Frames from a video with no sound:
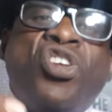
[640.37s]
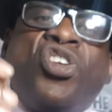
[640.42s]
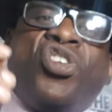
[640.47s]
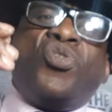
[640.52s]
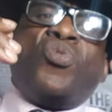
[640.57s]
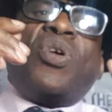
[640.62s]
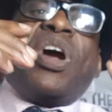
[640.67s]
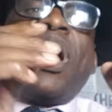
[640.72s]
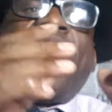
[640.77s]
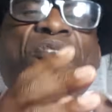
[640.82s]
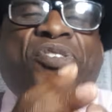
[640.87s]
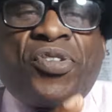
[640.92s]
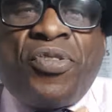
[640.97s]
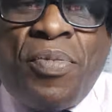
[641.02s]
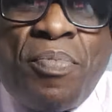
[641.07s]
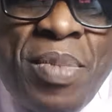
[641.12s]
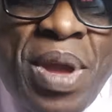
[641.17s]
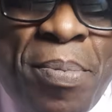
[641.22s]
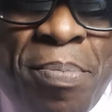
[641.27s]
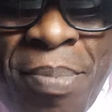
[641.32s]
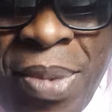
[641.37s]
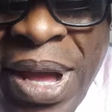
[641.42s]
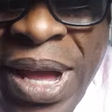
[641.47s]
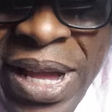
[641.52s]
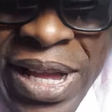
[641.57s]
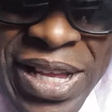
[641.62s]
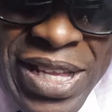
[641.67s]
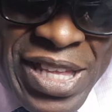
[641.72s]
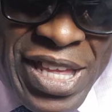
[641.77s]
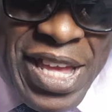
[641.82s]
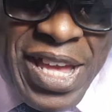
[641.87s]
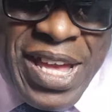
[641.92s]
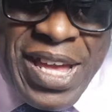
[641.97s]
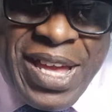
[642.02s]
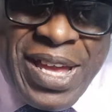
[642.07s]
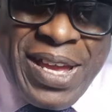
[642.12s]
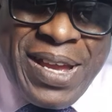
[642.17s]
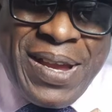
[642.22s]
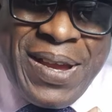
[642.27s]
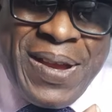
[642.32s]
you have to remember, yeah.
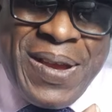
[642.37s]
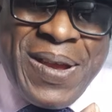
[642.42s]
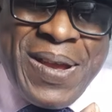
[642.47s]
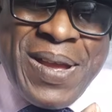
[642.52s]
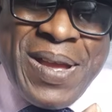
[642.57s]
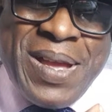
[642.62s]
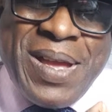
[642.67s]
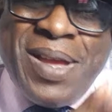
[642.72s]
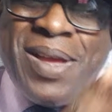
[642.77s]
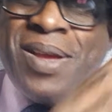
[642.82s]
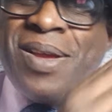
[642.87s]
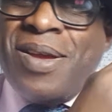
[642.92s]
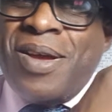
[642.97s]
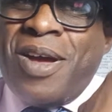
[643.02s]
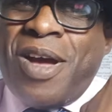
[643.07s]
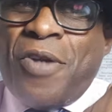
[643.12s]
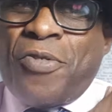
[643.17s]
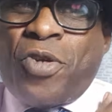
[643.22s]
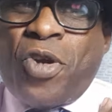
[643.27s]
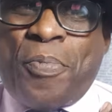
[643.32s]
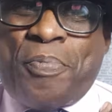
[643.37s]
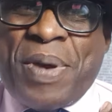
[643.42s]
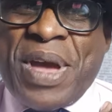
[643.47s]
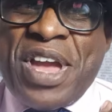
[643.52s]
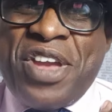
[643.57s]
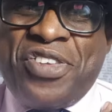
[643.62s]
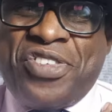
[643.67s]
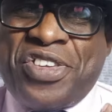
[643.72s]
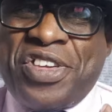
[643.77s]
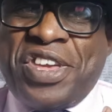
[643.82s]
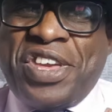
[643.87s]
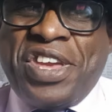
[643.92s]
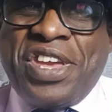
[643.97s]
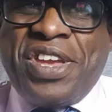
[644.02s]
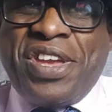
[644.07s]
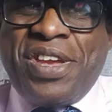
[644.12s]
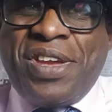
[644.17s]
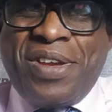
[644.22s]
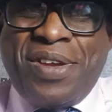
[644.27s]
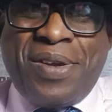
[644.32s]
I've got a pager
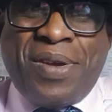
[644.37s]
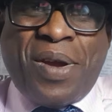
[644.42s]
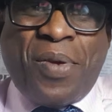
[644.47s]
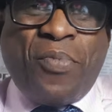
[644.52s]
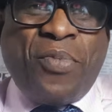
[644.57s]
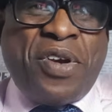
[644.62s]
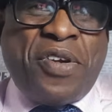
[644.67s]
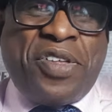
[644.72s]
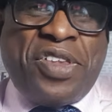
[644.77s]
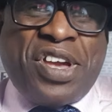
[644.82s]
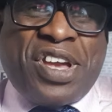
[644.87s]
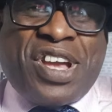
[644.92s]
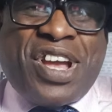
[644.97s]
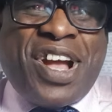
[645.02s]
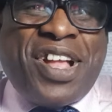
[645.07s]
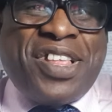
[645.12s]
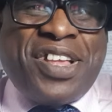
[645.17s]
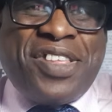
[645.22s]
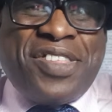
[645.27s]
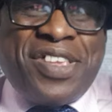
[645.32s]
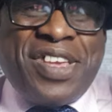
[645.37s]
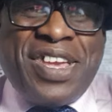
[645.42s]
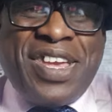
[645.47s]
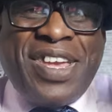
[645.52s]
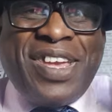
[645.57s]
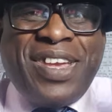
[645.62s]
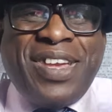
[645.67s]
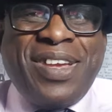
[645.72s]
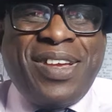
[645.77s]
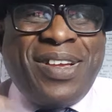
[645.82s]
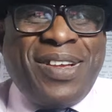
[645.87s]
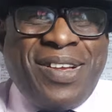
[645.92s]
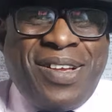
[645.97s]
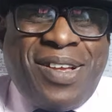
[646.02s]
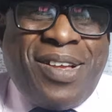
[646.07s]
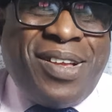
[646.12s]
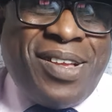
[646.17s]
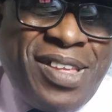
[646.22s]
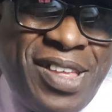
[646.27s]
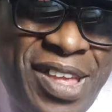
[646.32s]
here. I'm wearing a gun under here,
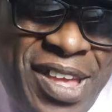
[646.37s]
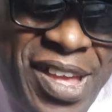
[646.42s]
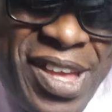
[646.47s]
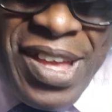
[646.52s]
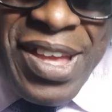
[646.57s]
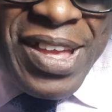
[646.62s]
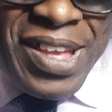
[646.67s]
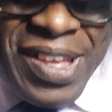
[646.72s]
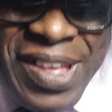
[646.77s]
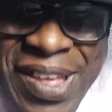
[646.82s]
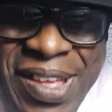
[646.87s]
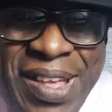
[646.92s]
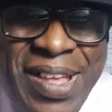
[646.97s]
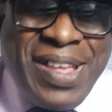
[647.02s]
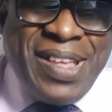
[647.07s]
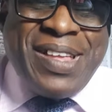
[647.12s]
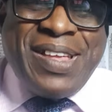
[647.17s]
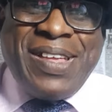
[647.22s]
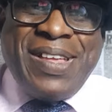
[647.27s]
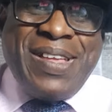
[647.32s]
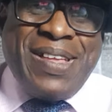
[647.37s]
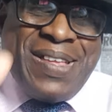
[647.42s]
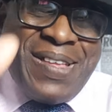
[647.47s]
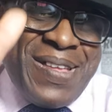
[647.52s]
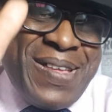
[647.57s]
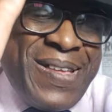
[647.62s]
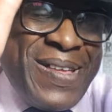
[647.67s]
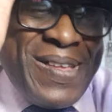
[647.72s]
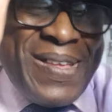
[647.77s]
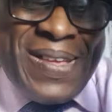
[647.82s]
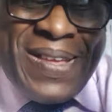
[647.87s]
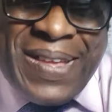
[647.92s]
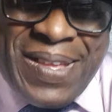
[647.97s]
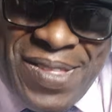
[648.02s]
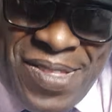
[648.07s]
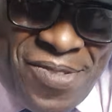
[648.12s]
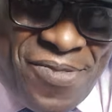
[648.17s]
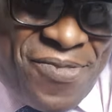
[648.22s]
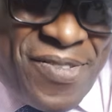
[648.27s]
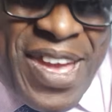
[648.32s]
yeah.
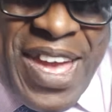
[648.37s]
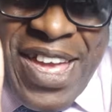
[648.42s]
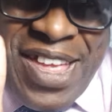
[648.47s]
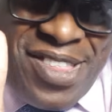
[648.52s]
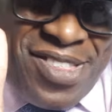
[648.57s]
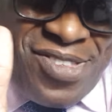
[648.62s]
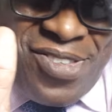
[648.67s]
The van